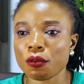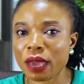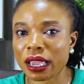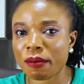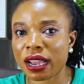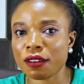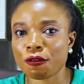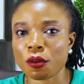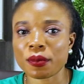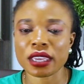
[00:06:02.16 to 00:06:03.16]
you make money
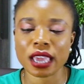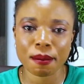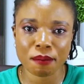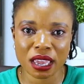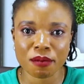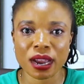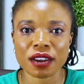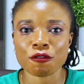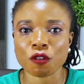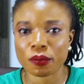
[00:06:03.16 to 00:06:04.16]
from here, make money
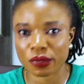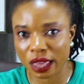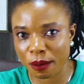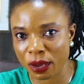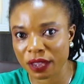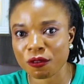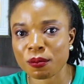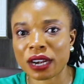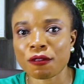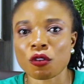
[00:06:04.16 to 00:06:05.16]
from there, make
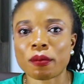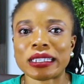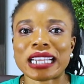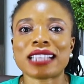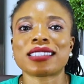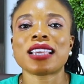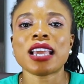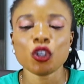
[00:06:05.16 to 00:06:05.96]
money from that,